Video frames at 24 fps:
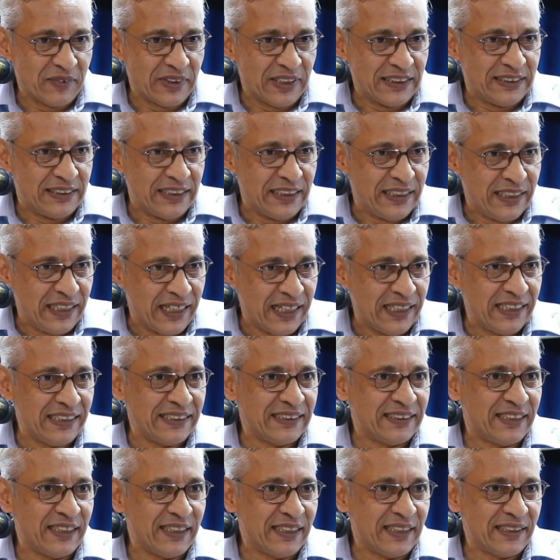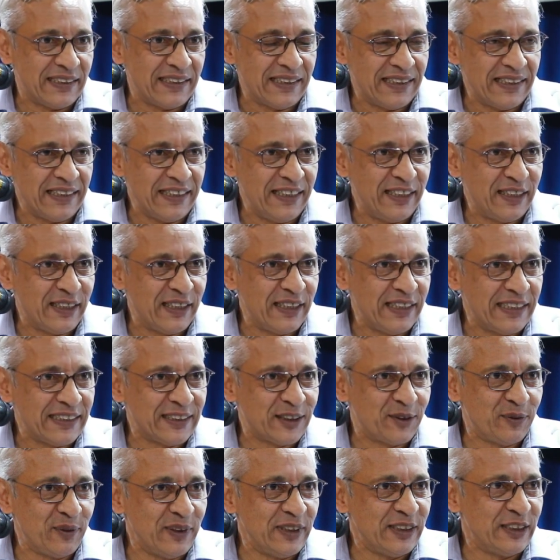the genealogy, the
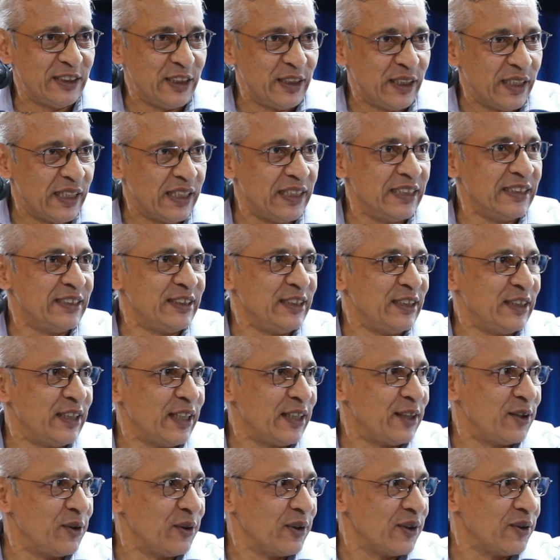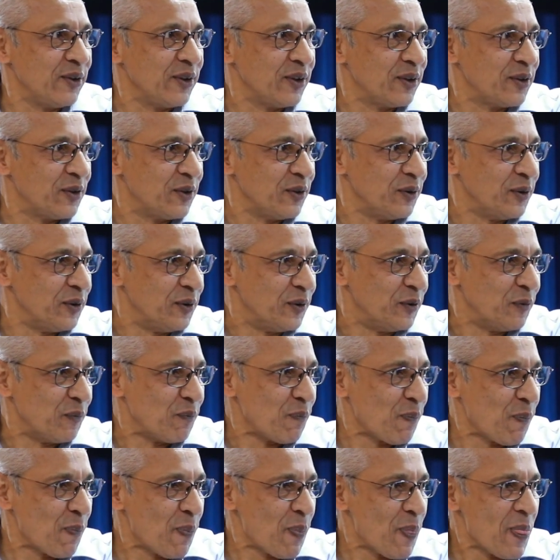intellectual genealogy that you're going to
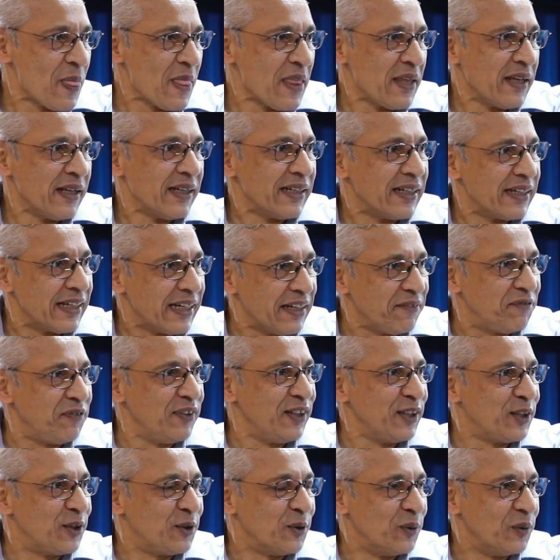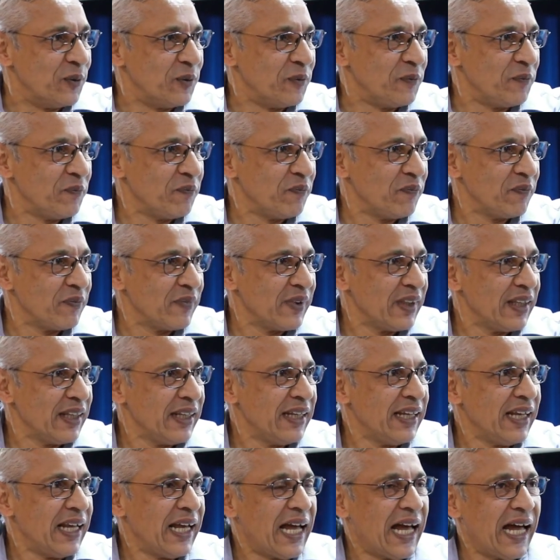refer to,
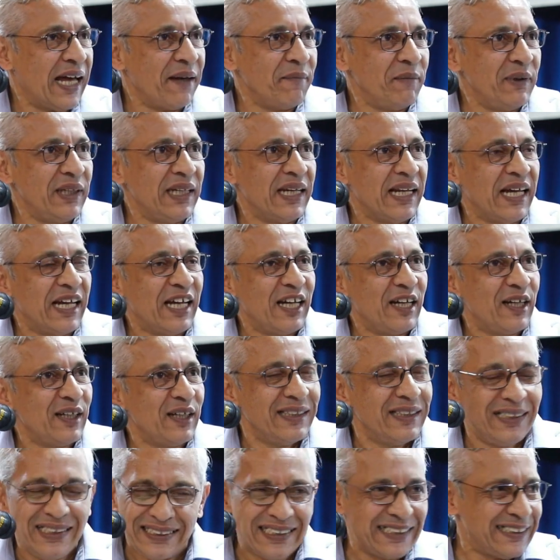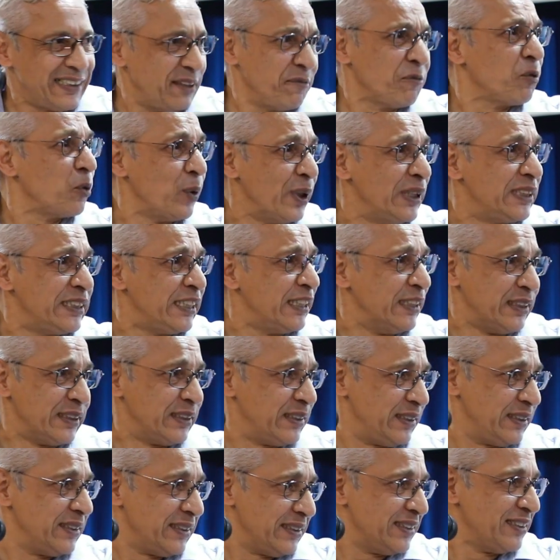I mean, these are some questions.
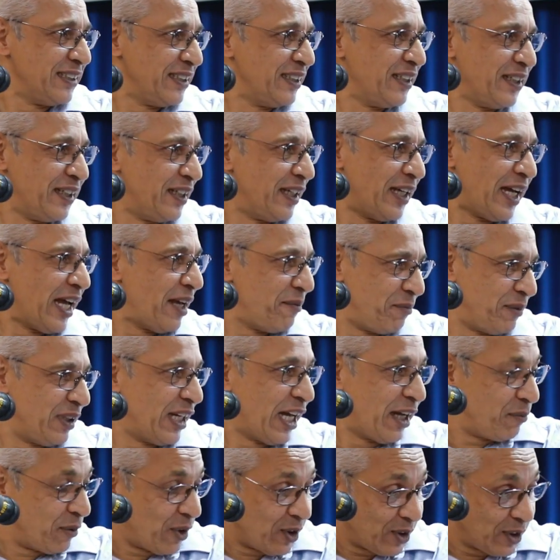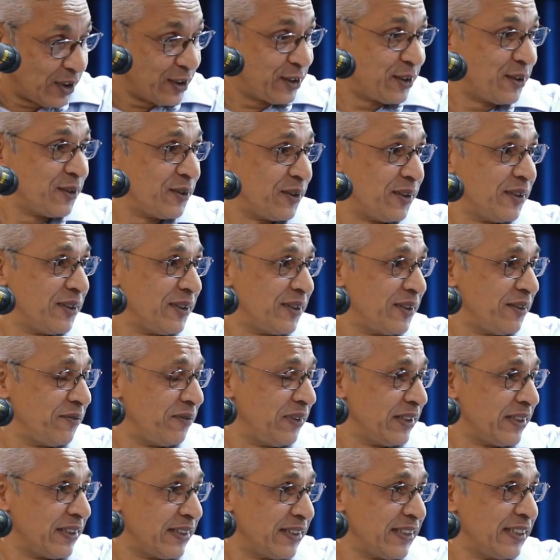I'm not a student of
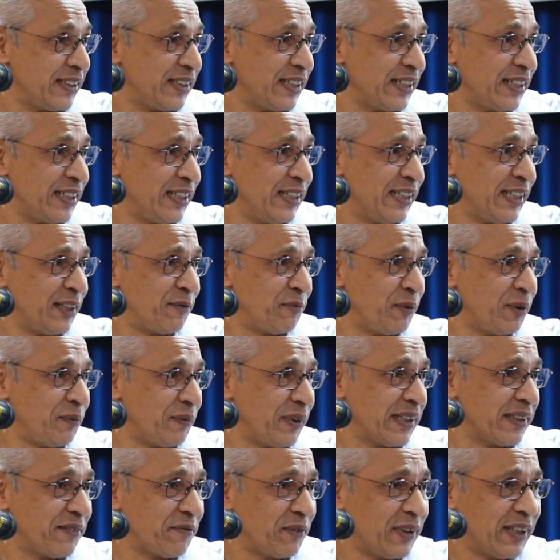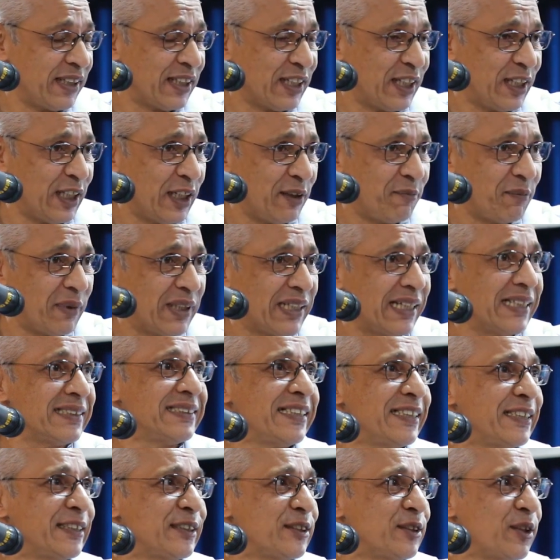literary theory, let me make it very clear, but as
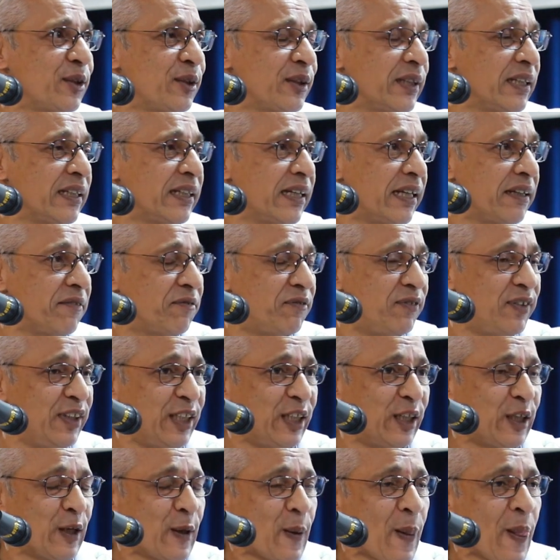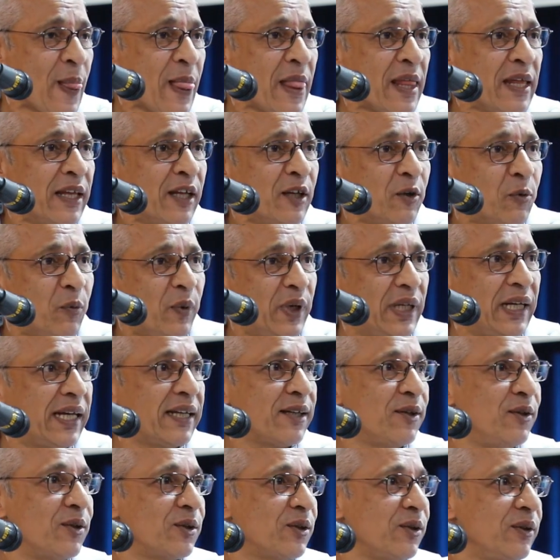a historian, I feel when
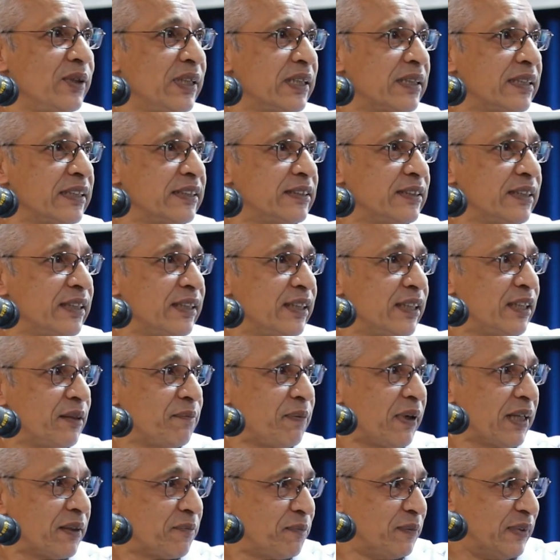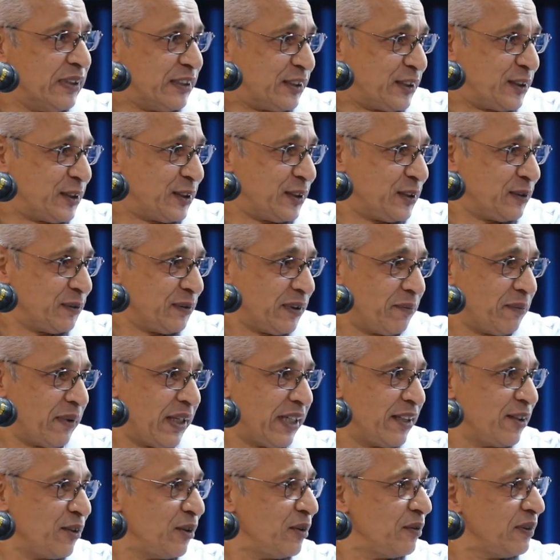I go to literature departments in
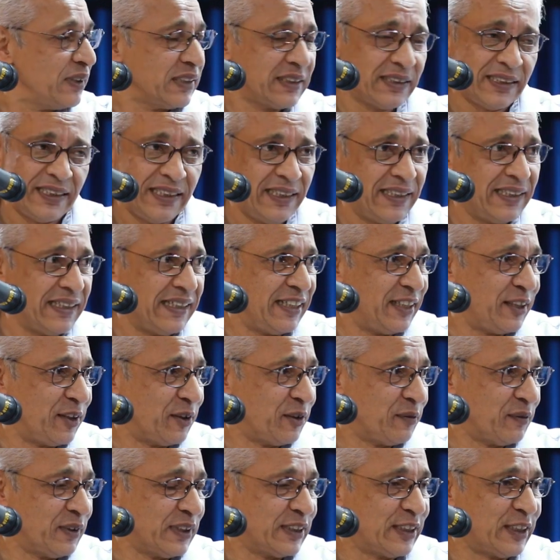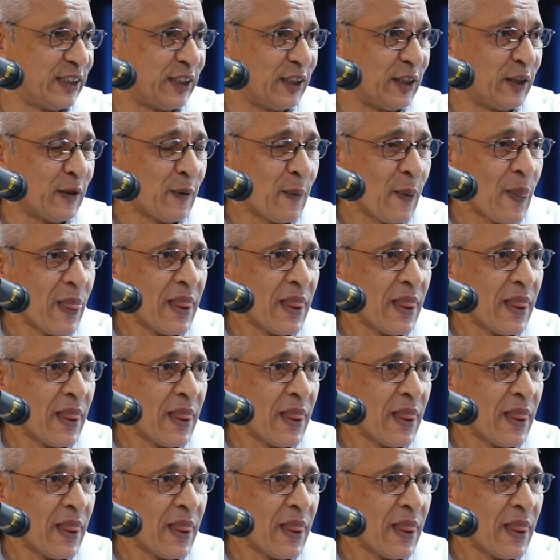my university, in any university,